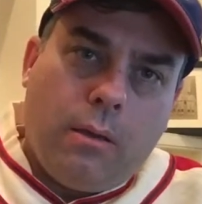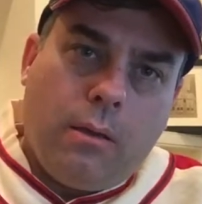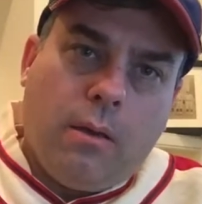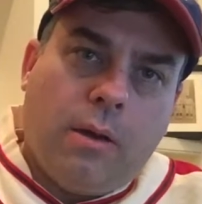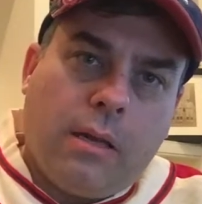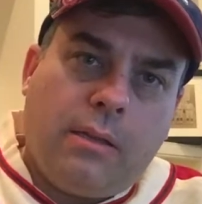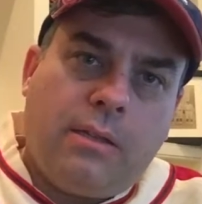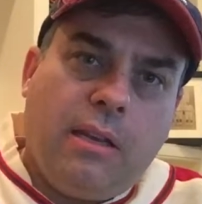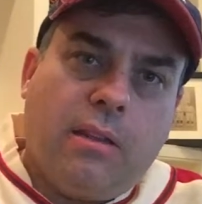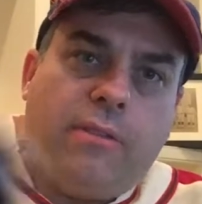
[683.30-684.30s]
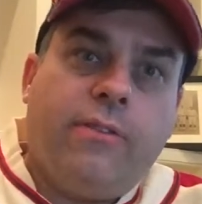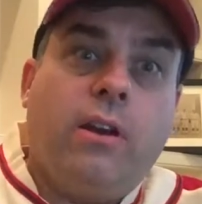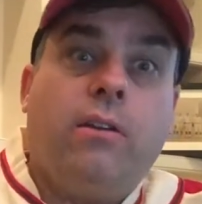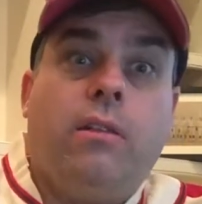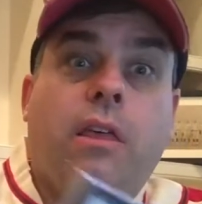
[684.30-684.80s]
you know, not to steal the
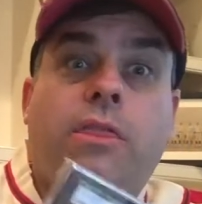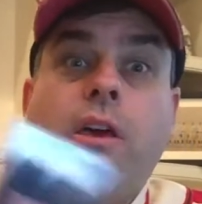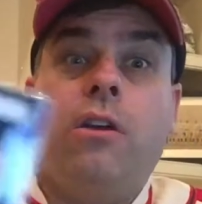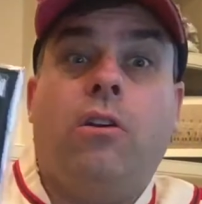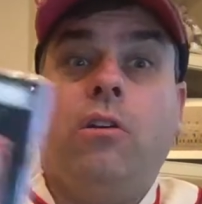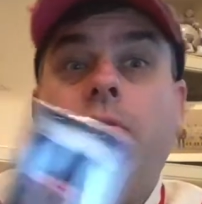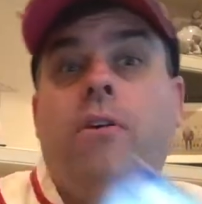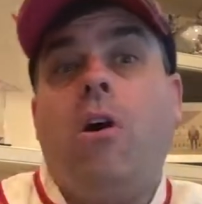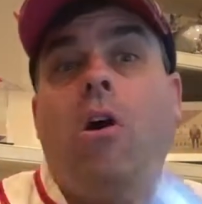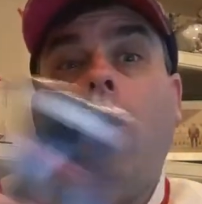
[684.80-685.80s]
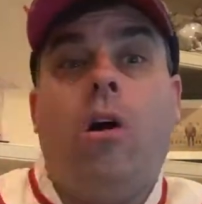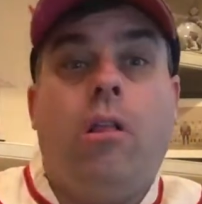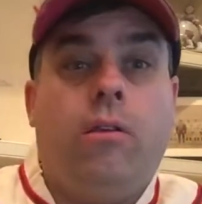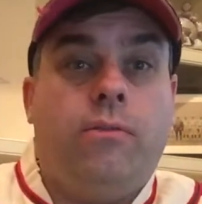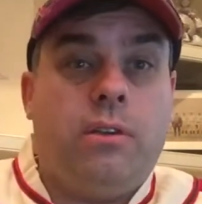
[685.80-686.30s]
fun, the thunder of
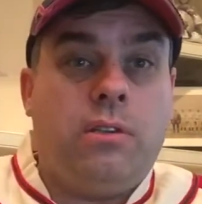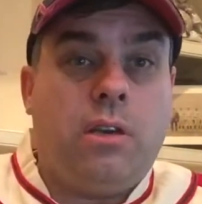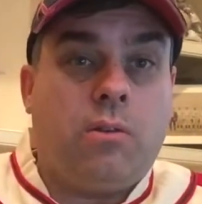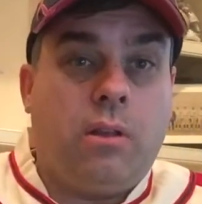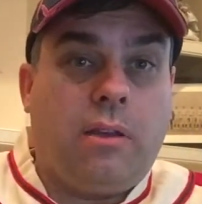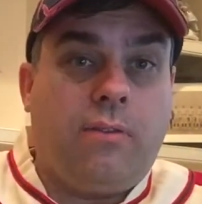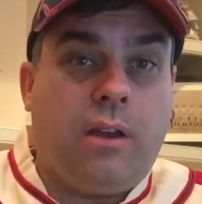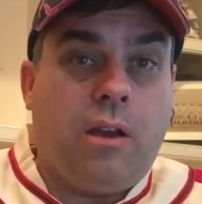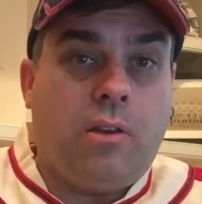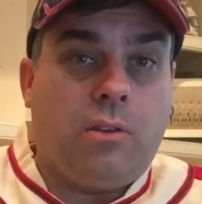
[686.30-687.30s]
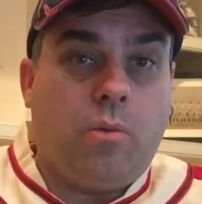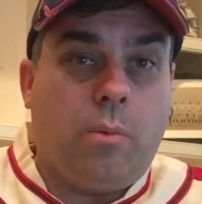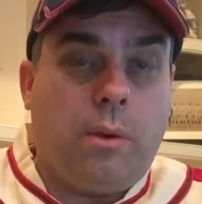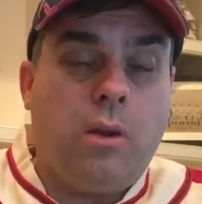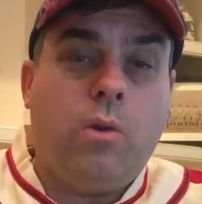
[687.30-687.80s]
all of these Negro League videos that we'll
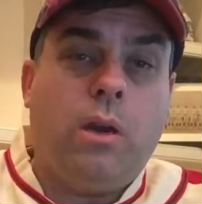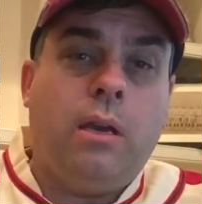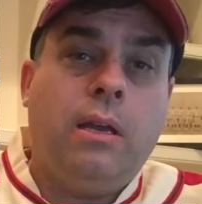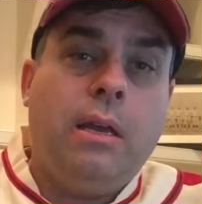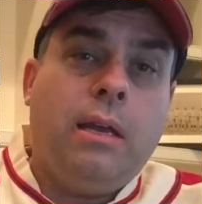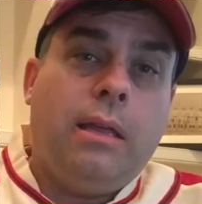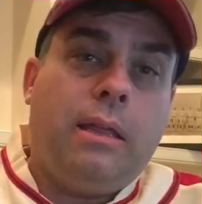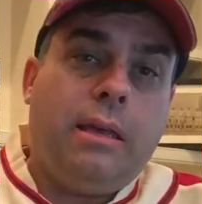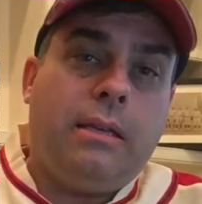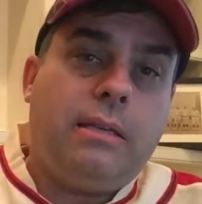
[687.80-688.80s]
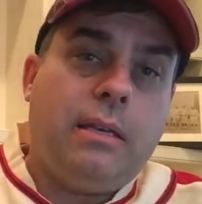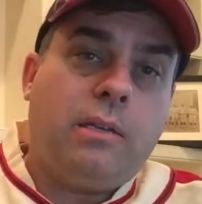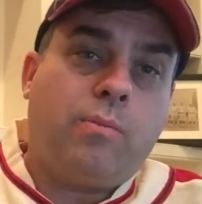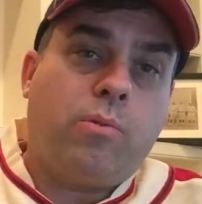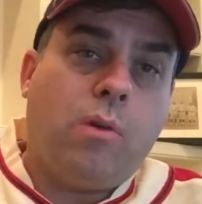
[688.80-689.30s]
be doing, this is
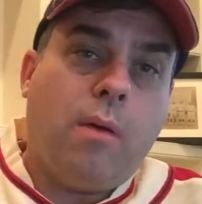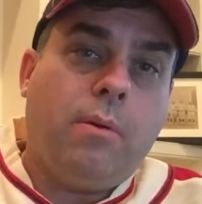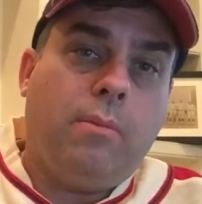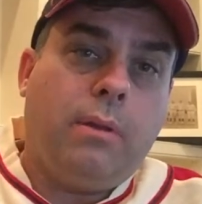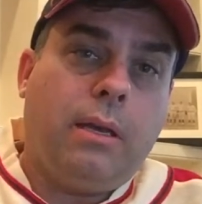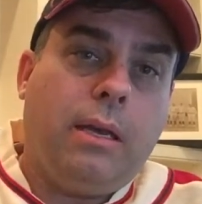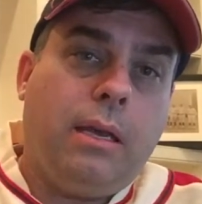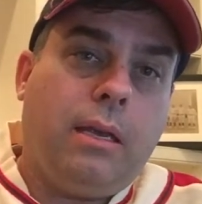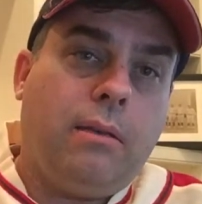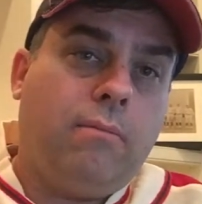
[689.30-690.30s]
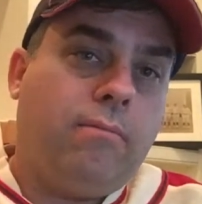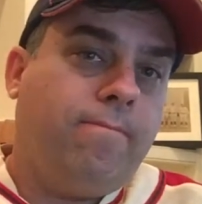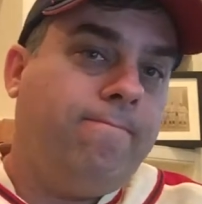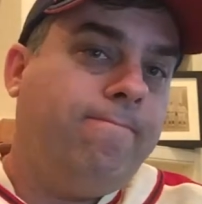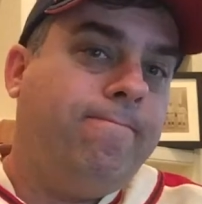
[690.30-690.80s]
probably
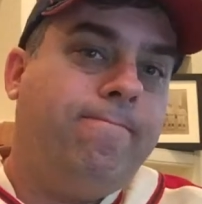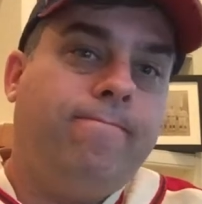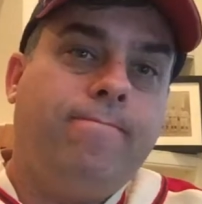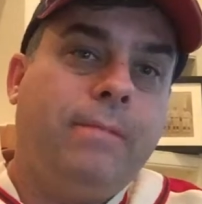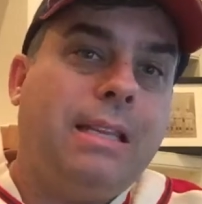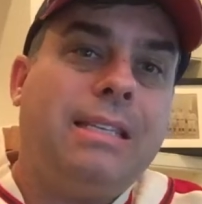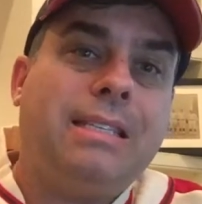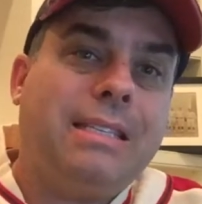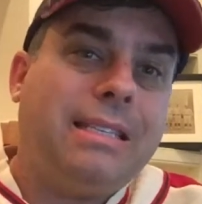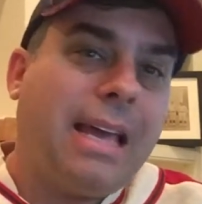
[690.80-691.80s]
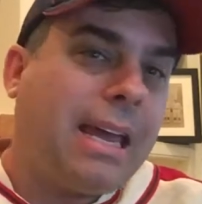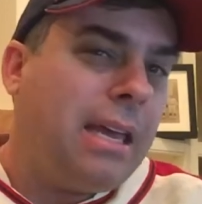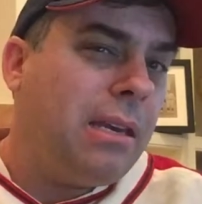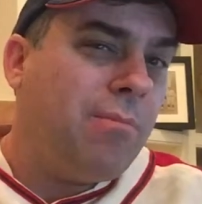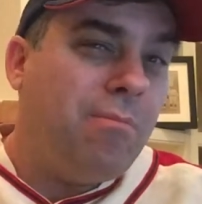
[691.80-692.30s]
the
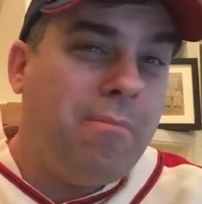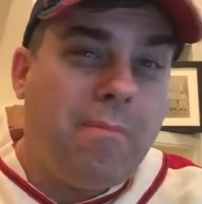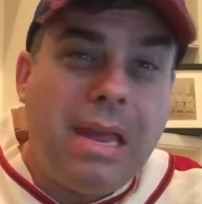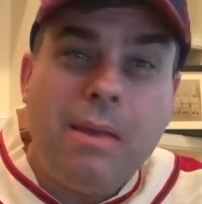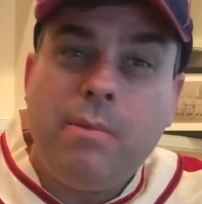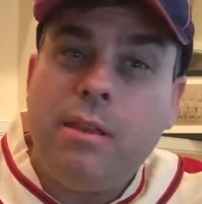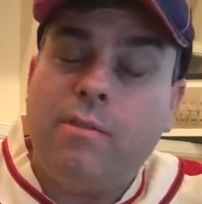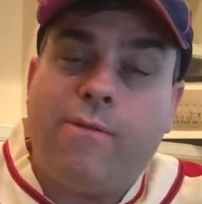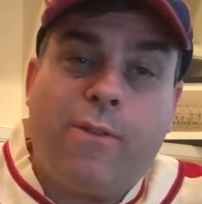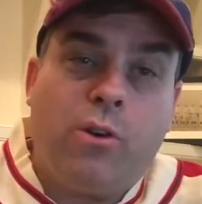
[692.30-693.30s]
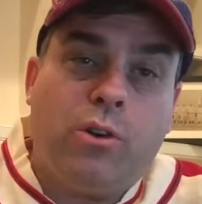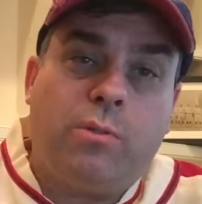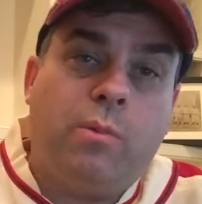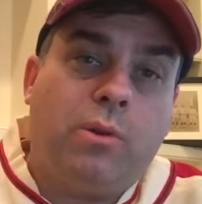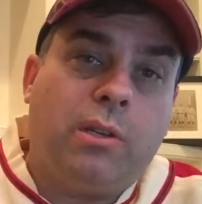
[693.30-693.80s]
second, maybe the
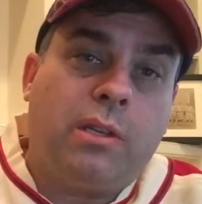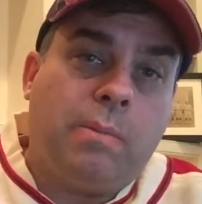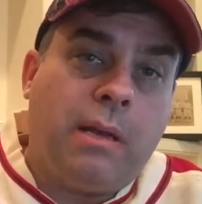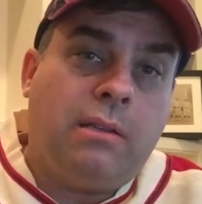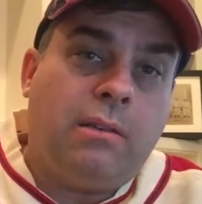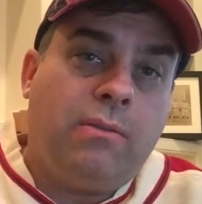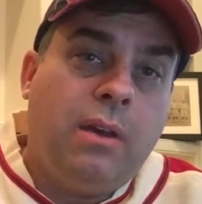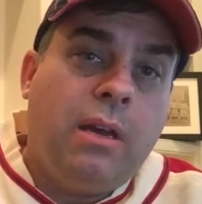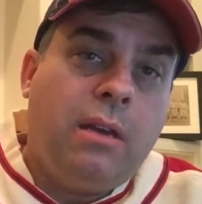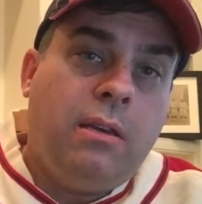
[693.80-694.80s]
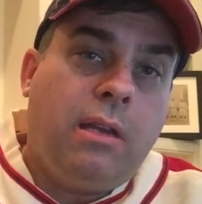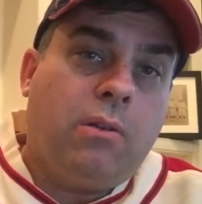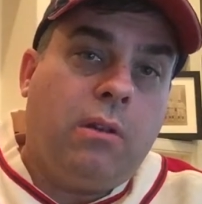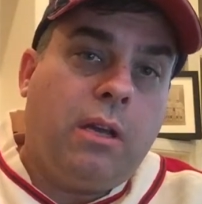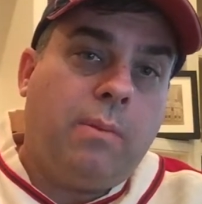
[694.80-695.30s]
first most expensive
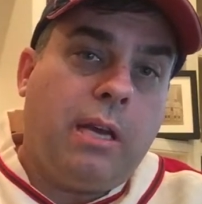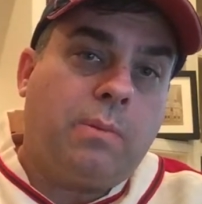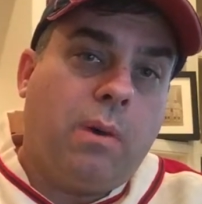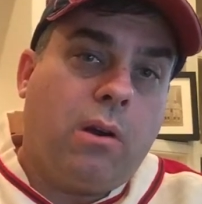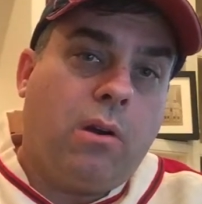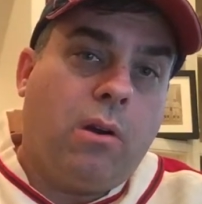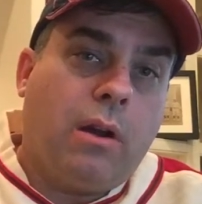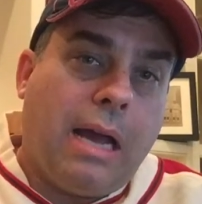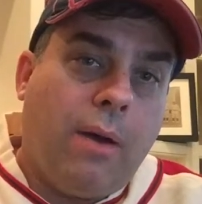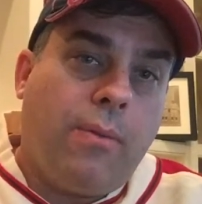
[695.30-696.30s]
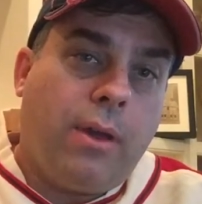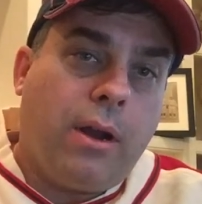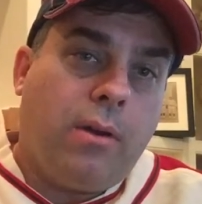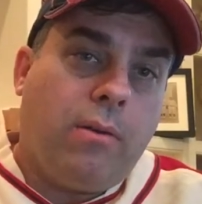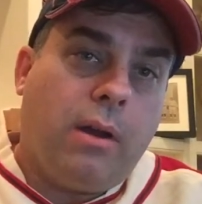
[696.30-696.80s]
Negro League baseball card out
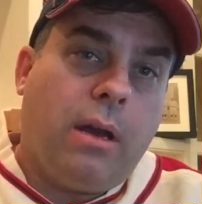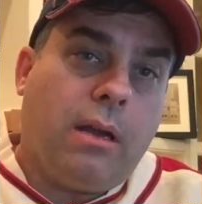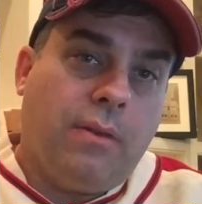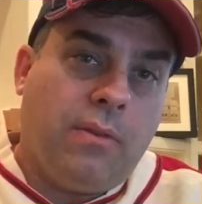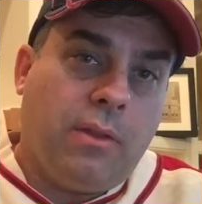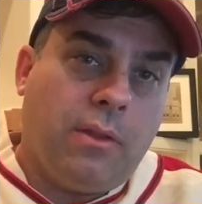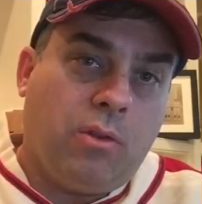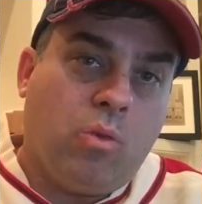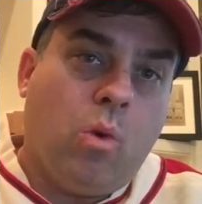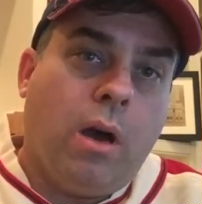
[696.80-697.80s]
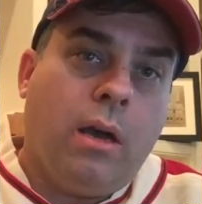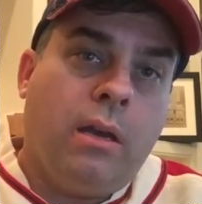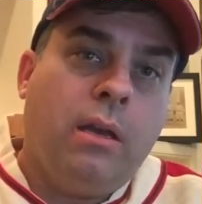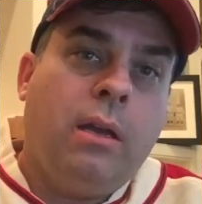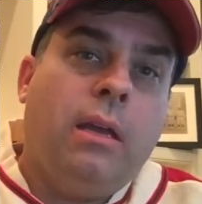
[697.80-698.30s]
there, uh, given there's
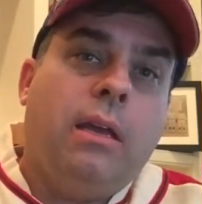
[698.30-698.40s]
one,